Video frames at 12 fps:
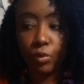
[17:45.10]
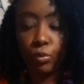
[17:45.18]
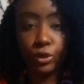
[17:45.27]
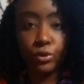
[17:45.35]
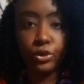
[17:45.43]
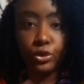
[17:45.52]

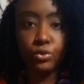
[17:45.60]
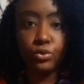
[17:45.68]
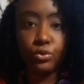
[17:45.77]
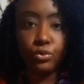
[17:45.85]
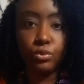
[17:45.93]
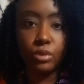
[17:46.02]
will
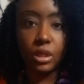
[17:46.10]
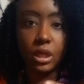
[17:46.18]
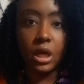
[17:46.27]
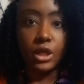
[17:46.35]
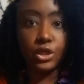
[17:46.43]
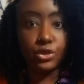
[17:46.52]
you
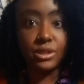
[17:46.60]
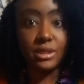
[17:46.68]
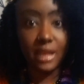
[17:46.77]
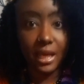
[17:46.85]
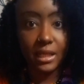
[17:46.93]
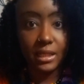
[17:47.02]

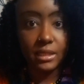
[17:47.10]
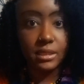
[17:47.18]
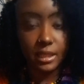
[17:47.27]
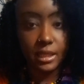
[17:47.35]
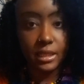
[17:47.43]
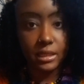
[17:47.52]
understand these
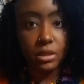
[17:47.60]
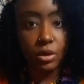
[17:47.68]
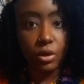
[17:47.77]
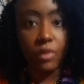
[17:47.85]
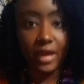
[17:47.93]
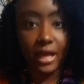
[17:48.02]
things
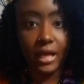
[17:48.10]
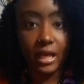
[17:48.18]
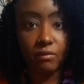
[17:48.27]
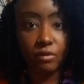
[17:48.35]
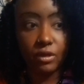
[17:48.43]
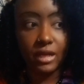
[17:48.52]
on that
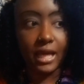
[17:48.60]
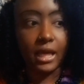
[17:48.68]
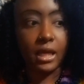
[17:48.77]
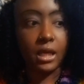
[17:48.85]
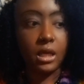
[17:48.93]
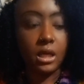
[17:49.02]
level. Like,
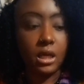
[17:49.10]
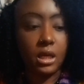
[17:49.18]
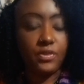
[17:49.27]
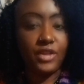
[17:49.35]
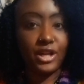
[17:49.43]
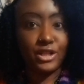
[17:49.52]

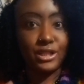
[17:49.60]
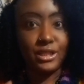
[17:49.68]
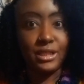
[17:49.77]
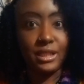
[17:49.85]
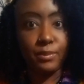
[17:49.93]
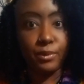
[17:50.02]
there's
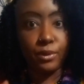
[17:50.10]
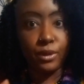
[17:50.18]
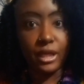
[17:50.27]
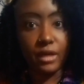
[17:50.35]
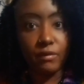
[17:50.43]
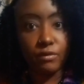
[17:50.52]
deeper
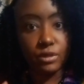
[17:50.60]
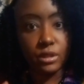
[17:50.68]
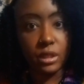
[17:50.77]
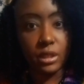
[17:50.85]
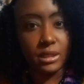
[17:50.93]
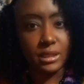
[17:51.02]
levels
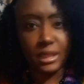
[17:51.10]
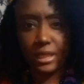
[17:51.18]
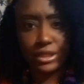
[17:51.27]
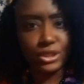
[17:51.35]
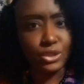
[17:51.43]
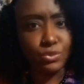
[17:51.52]
to
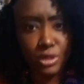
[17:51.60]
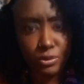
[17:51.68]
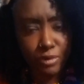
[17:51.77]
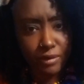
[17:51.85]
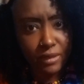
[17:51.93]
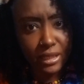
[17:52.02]
understanding. Just read
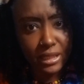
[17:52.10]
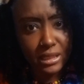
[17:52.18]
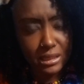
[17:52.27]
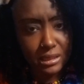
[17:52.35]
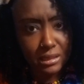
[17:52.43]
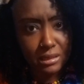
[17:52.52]

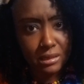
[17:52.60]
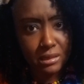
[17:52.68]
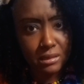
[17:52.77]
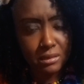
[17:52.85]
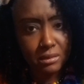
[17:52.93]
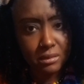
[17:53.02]

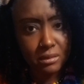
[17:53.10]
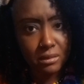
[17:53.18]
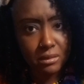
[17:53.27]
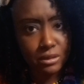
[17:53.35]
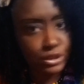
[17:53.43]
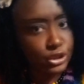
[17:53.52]
Revelations.
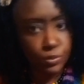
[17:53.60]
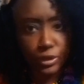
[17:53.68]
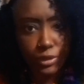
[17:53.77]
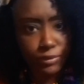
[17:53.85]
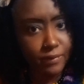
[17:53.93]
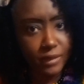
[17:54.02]
Just
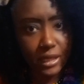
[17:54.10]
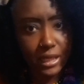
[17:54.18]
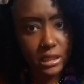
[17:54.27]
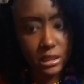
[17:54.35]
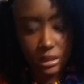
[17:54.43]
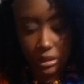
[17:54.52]
read
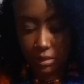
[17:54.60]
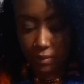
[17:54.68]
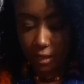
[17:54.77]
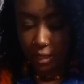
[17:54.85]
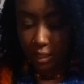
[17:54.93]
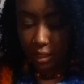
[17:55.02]
Revelations,
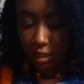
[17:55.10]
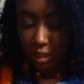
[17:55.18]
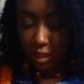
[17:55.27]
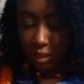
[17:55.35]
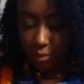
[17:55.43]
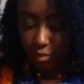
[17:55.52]
right?
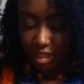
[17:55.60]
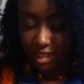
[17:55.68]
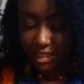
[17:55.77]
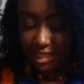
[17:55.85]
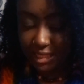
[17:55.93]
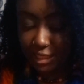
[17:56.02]
But it
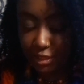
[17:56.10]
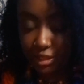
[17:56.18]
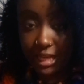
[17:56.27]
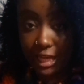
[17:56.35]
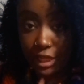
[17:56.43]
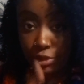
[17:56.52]
says here,
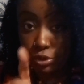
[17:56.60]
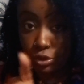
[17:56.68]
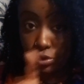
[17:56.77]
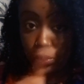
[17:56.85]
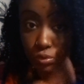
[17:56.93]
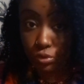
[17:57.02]
Daniel
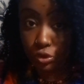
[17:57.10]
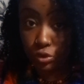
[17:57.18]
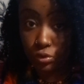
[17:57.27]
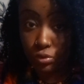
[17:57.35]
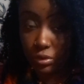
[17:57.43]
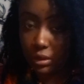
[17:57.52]

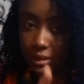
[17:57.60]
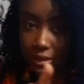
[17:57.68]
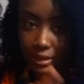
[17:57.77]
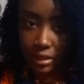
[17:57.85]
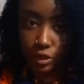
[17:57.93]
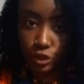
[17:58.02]
2:2.
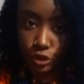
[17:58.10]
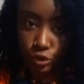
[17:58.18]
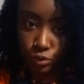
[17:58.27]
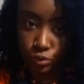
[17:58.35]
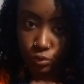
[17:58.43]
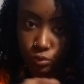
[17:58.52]
Listen, y'all,
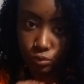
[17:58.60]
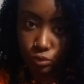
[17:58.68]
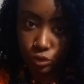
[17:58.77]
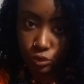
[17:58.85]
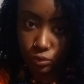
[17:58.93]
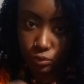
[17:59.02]

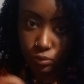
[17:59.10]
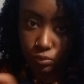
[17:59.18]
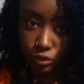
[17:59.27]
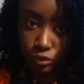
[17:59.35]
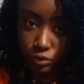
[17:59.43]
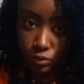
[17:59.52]

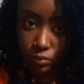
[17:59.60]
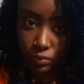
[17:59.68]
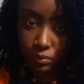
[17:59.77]
2:2:2.